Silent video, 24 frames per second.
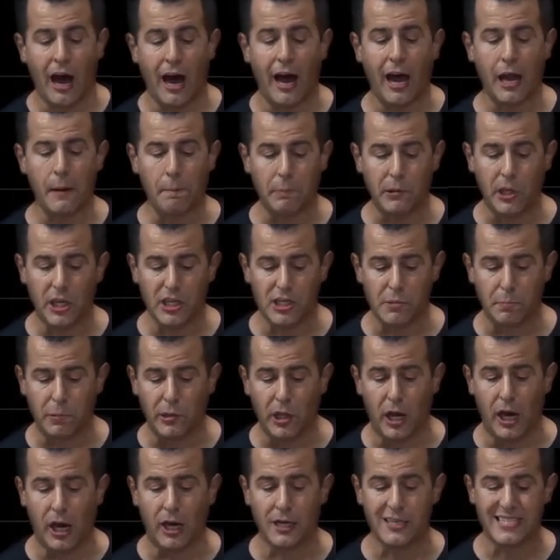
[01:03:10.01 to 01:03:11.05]
i plus
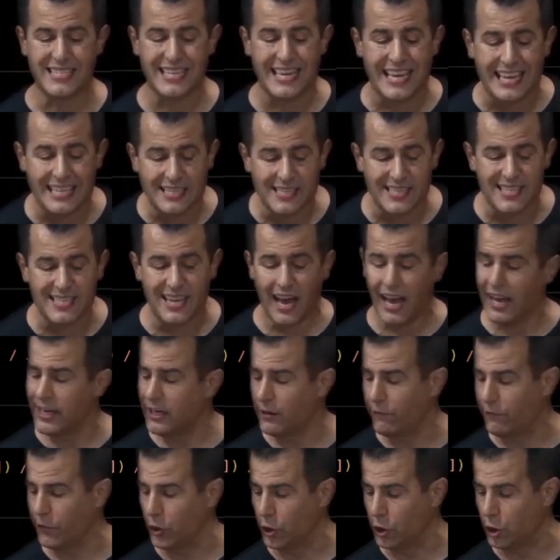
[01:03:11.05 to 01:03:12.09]
plus.
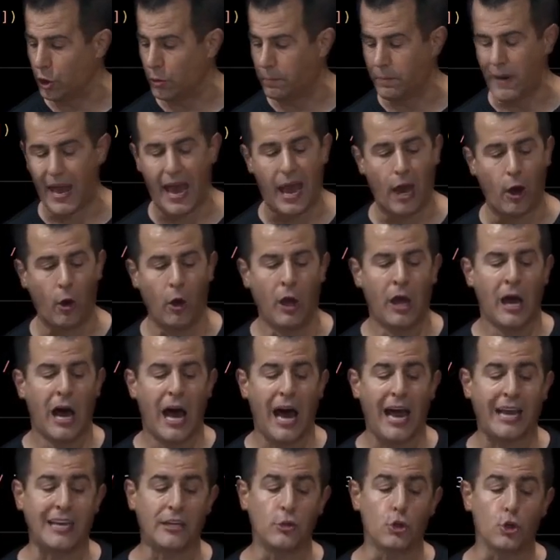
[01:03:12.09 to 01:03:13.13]
Inside of the loop now,
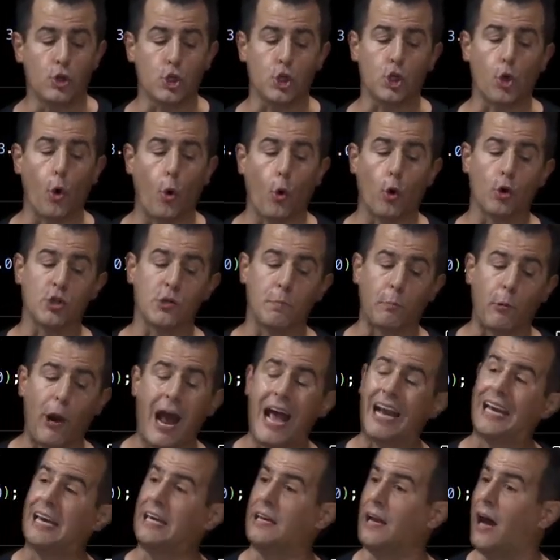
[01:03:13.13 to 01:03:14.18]
I can do scores
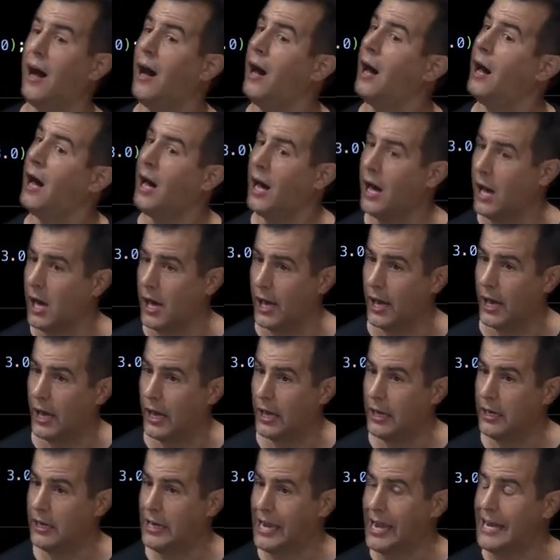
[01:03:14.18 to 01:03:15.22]
bracket
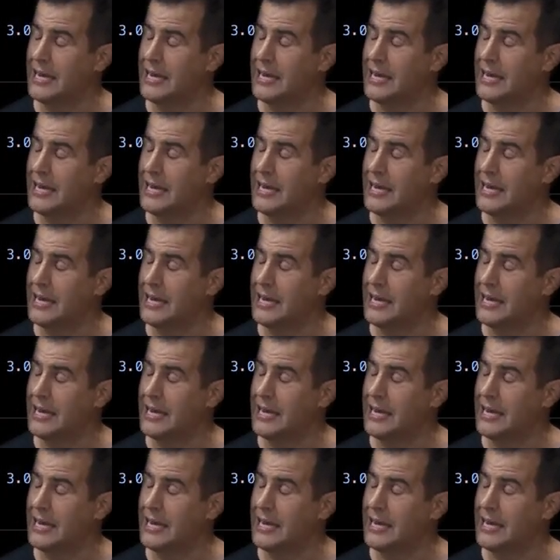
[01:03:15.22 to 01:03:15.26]
i.